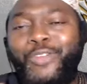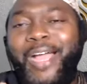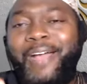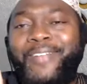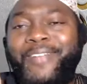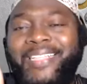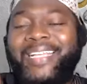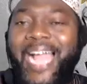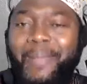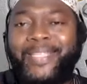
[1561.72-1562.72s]
to have that
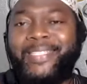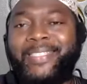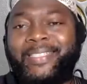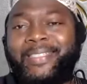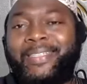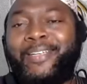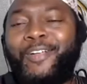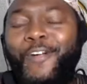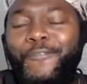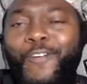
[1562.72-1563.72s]
habit
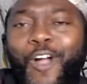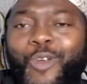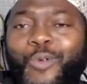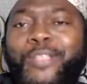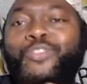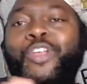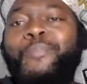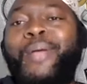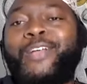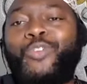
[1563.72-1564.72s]
of always
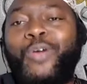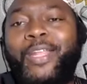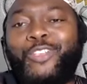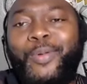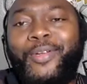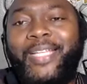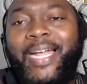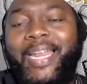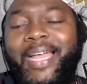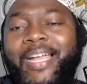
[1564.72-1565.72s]
going back to Allah subhanahu wa
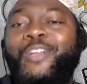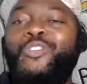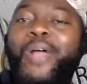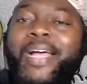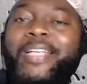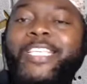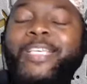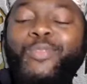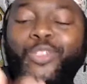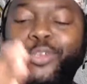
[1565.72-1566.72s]
ta'ala to ask
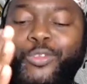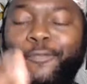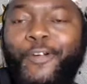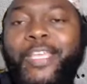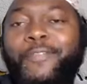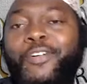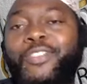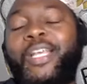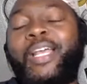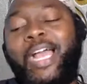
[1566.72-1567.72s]
him, you know, to forgive
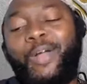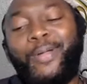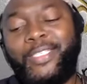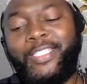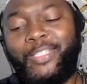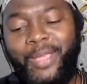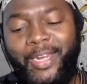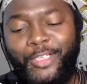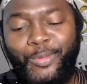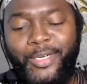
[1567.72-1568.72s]
us our sins. May
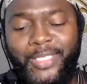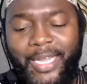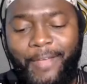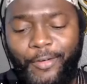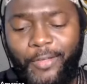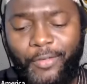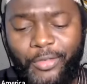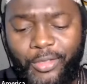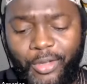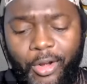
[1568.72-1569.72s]
Allah subhanahu wa ta'ala forgive
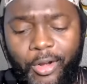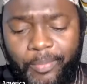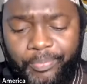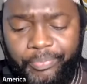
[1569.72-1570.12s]
us all.